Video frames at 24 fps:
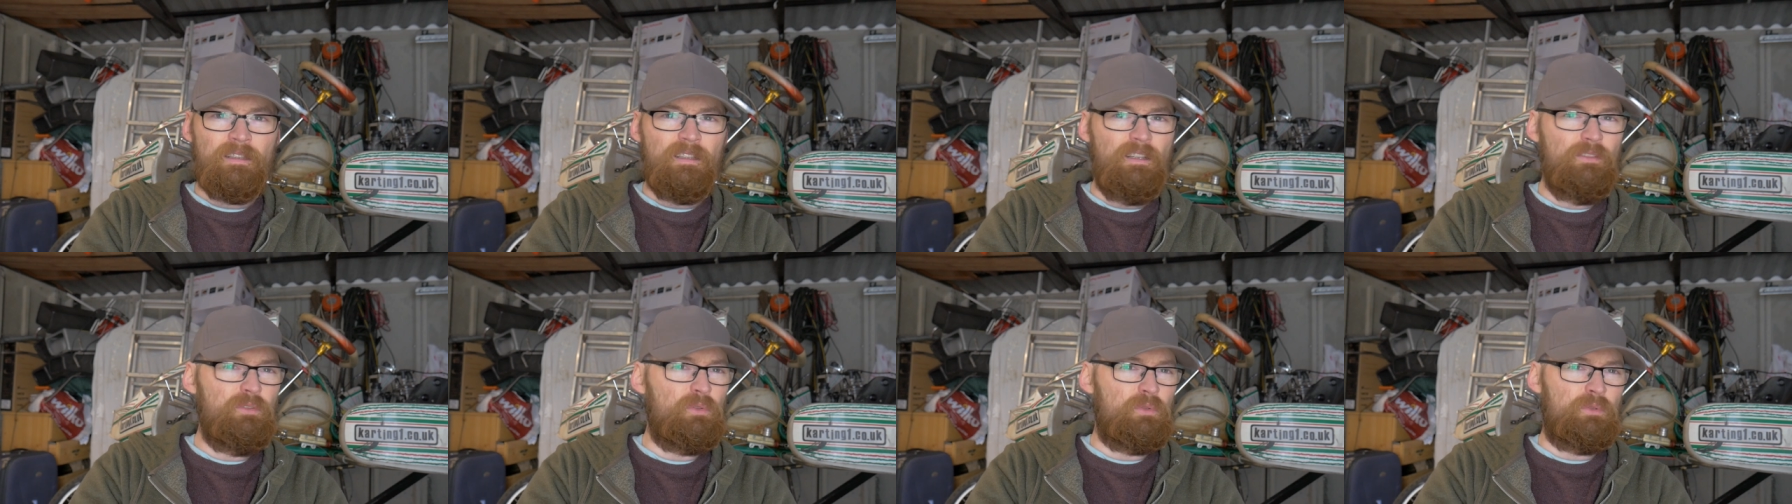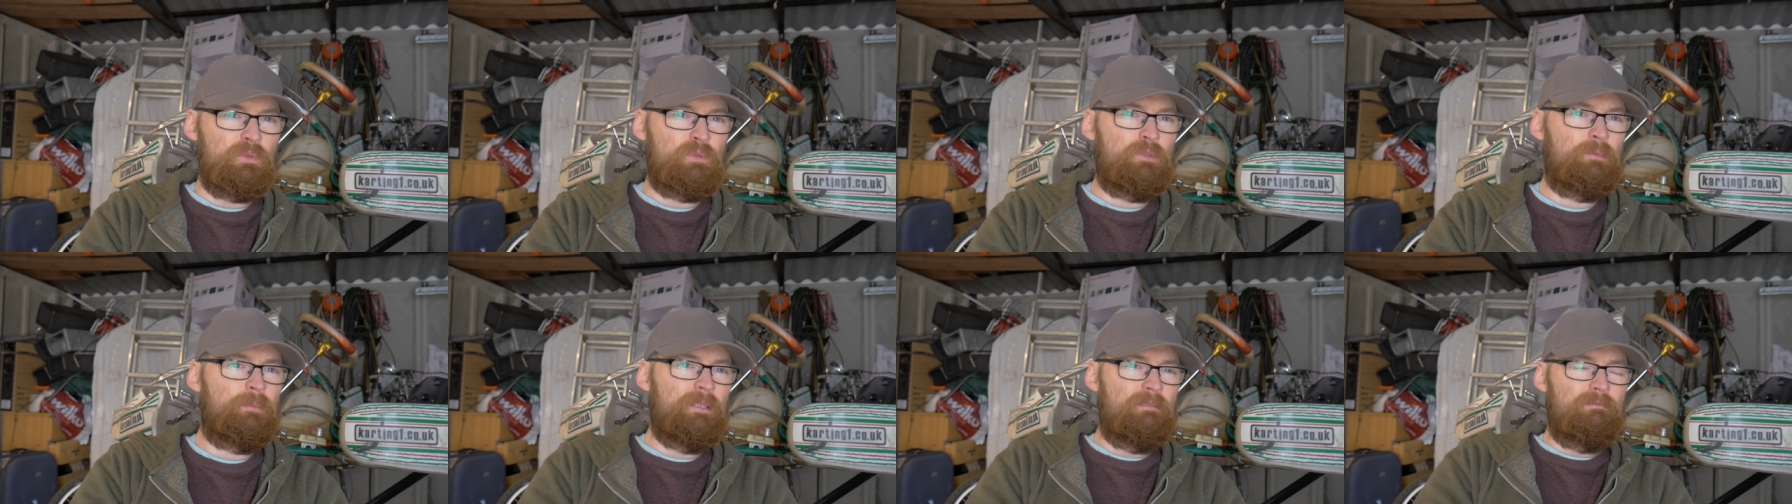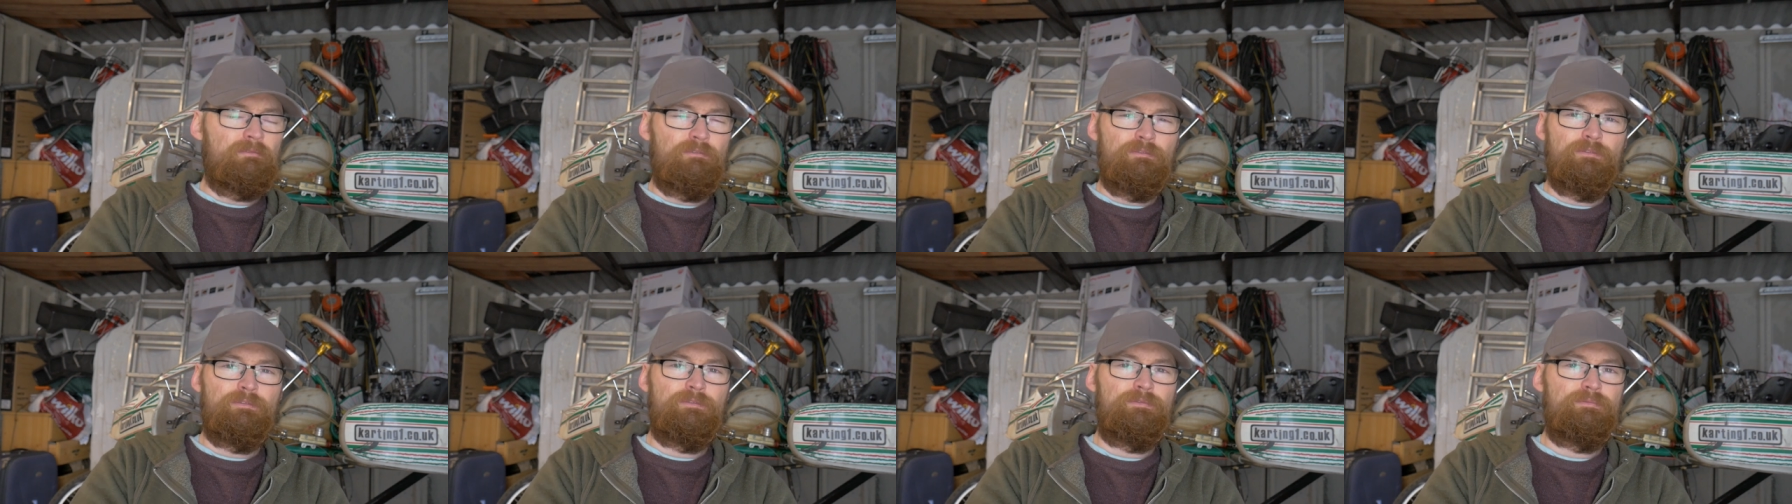I thought this should be
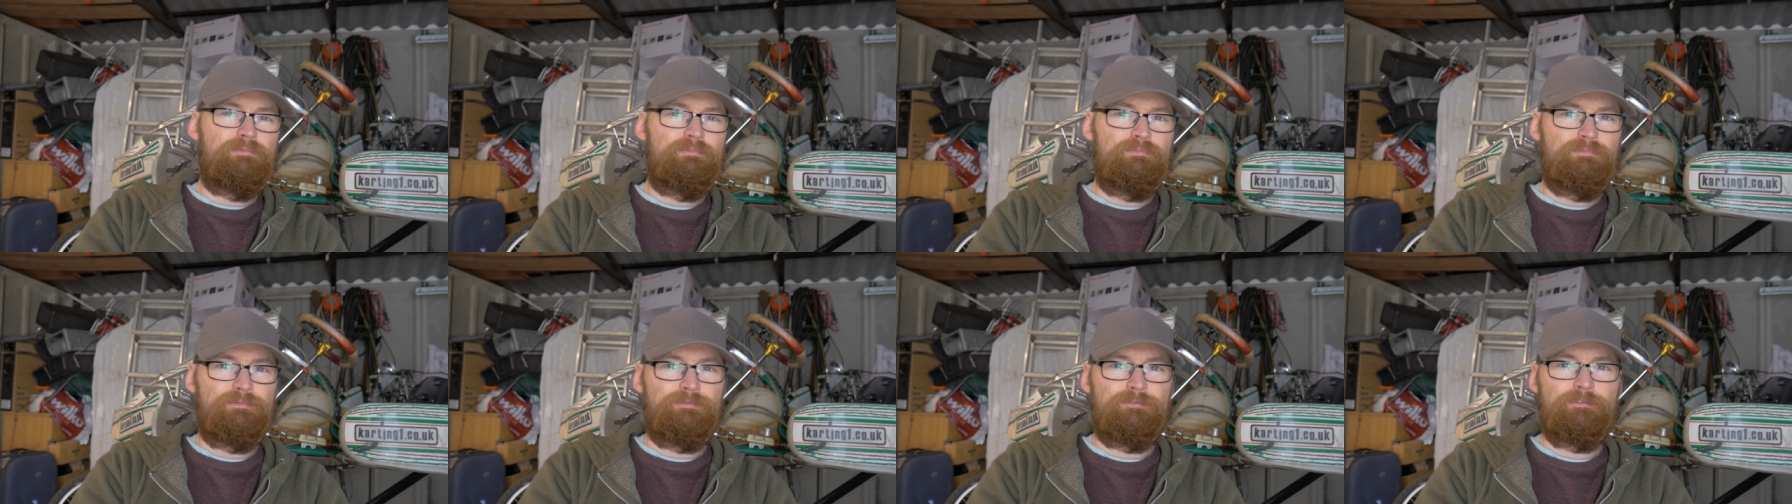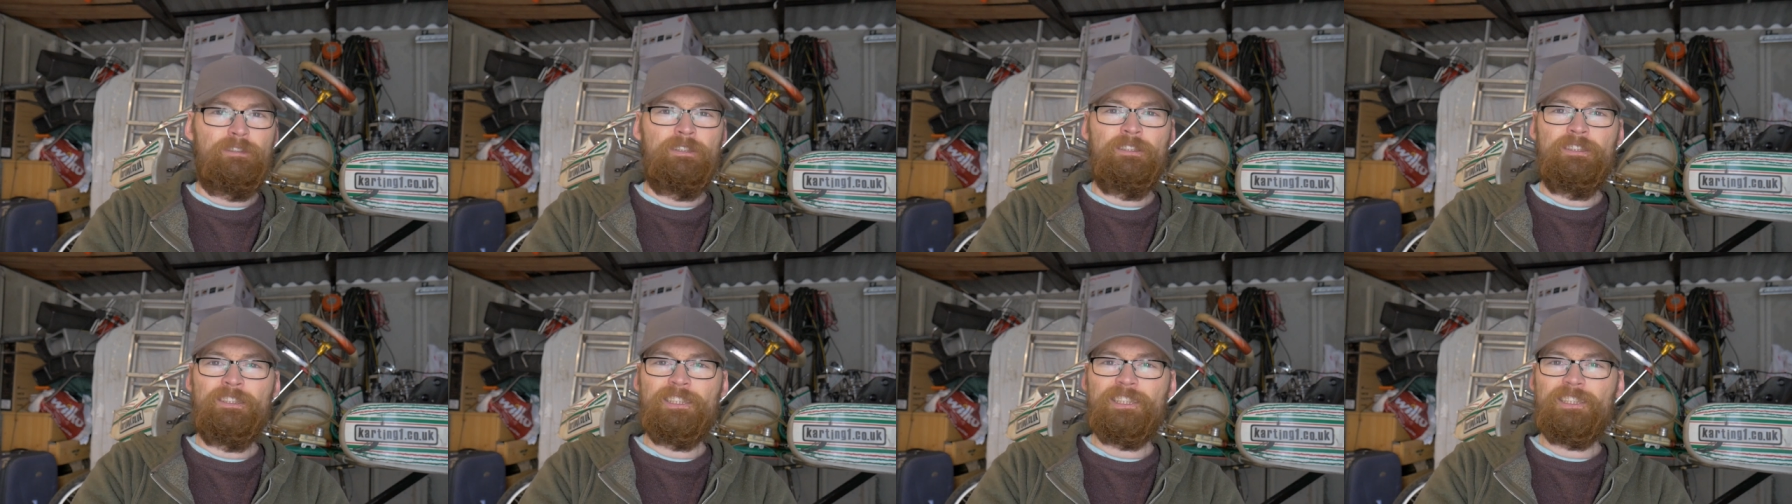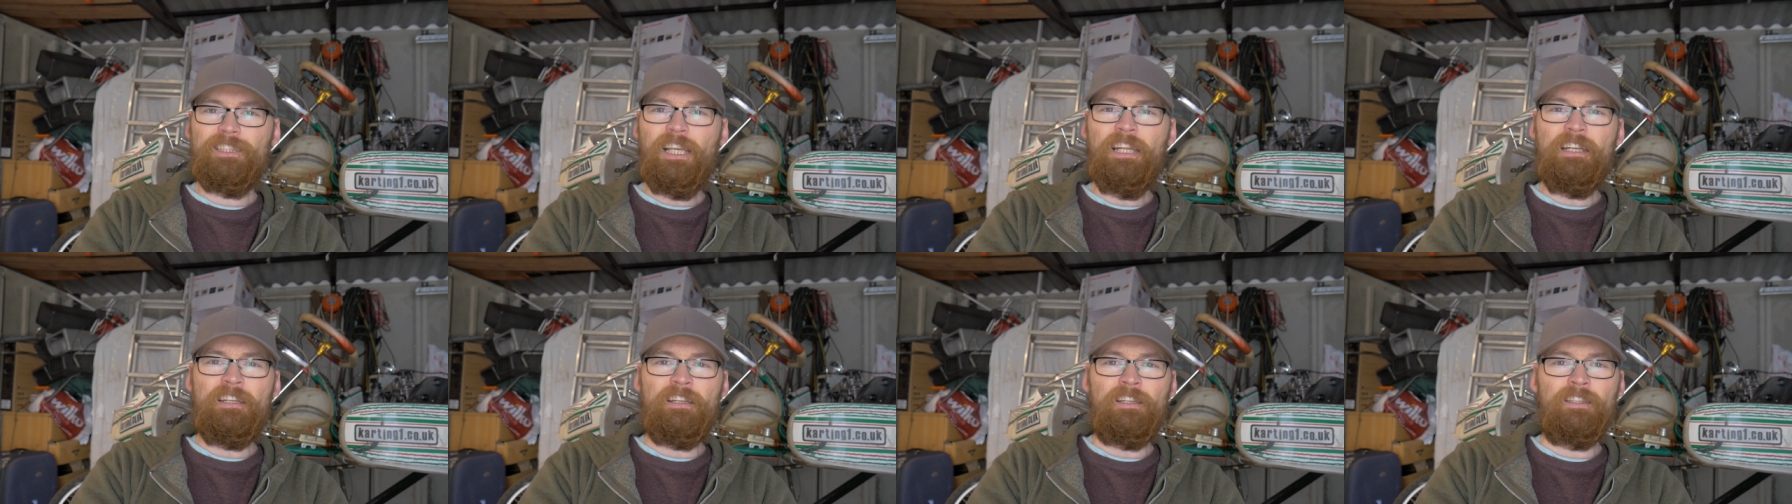front and
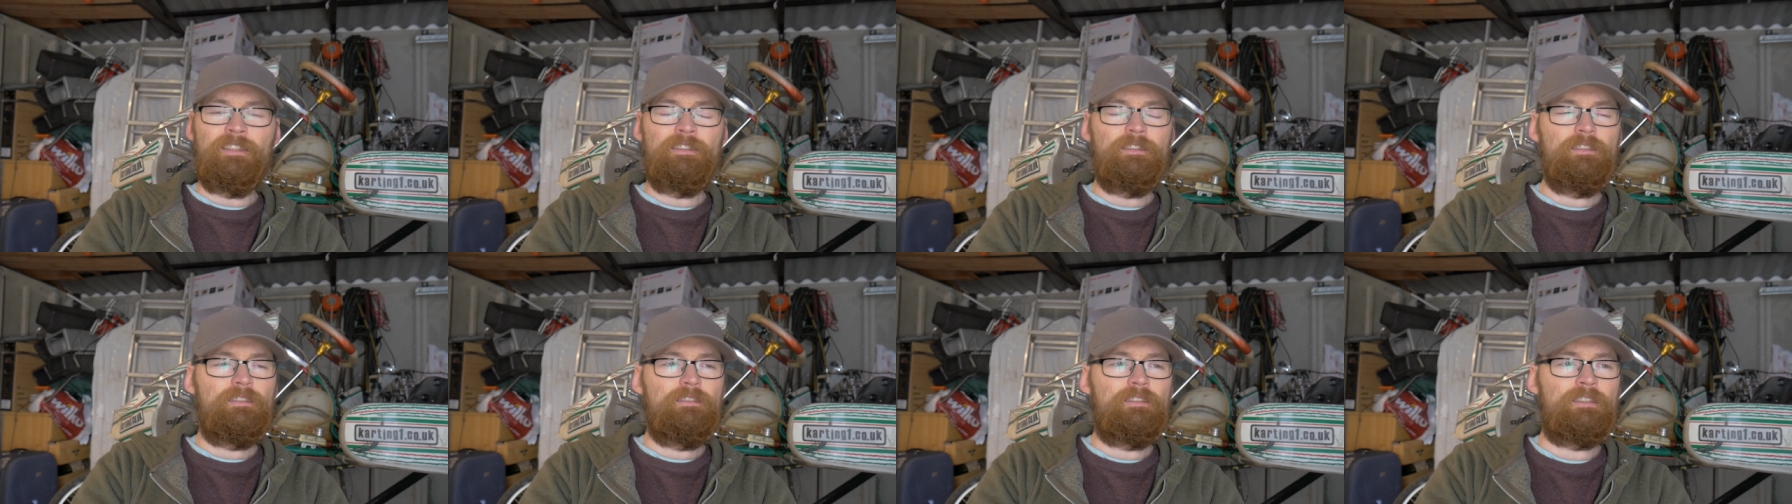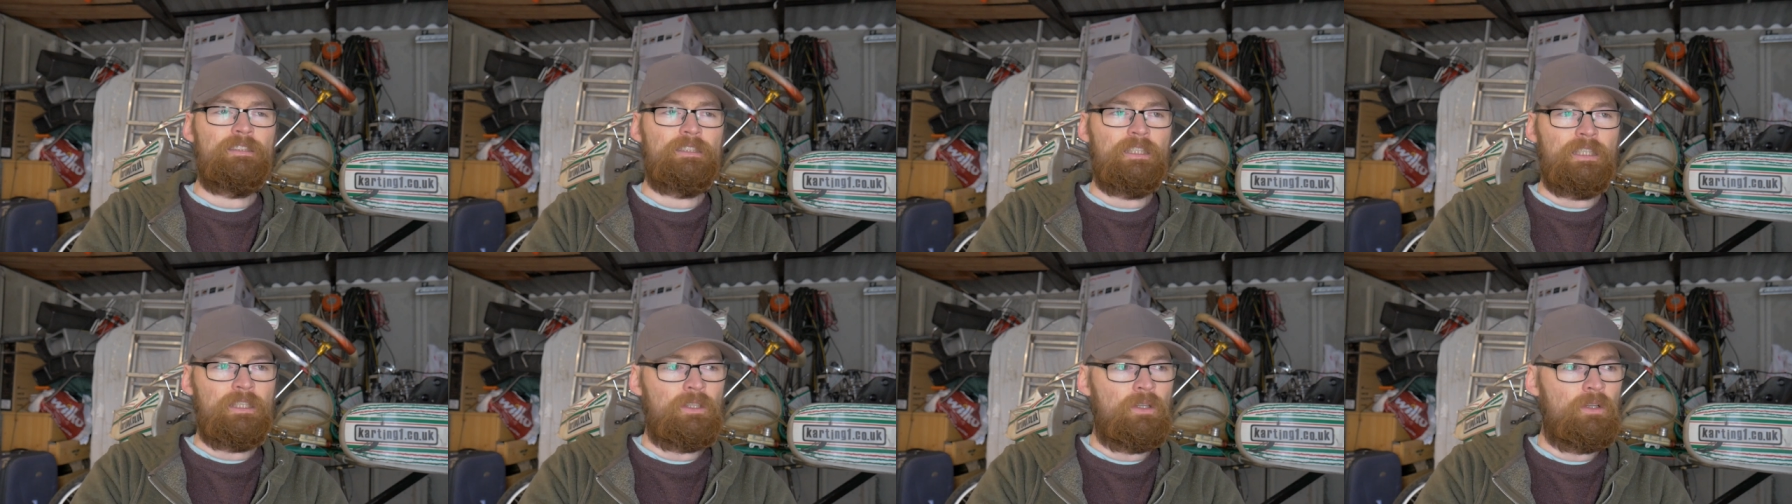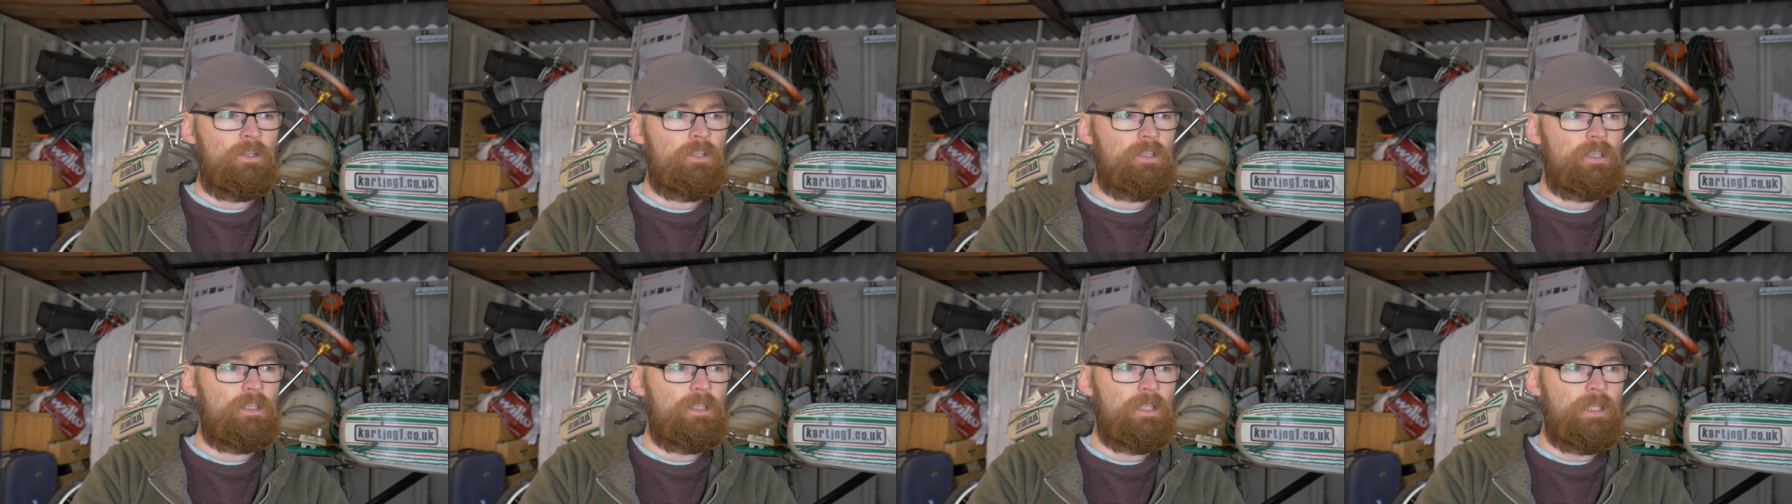centre, is it
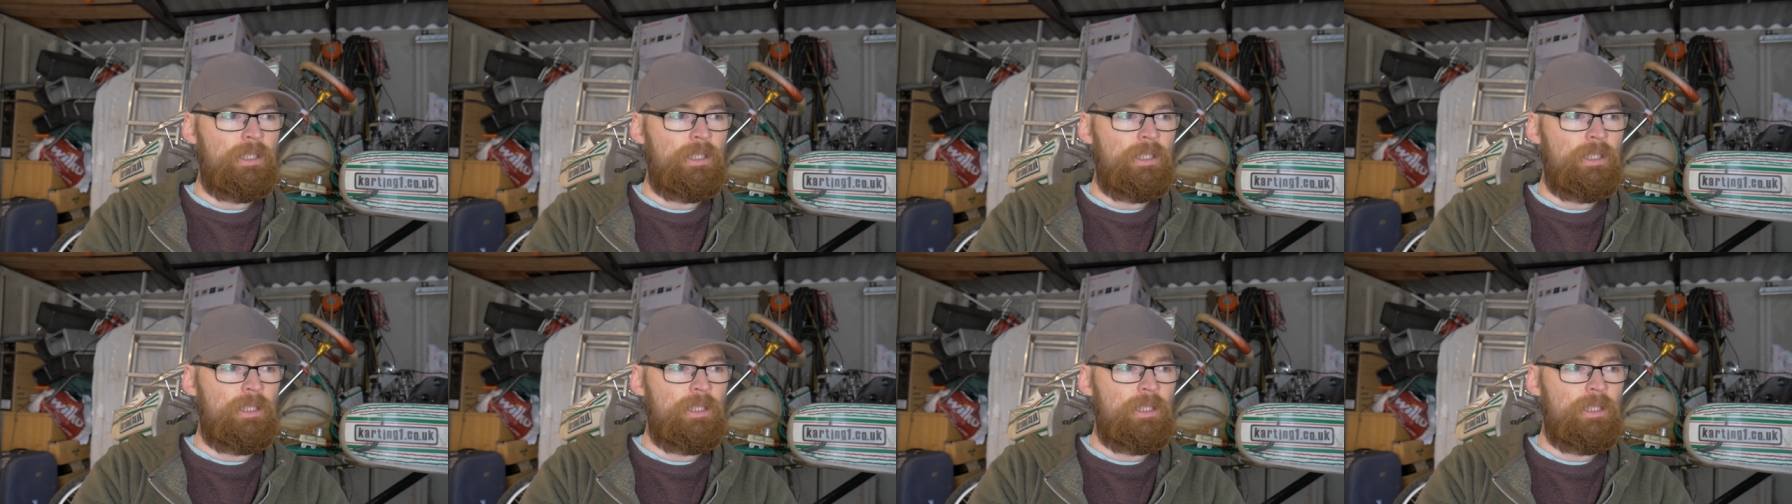not?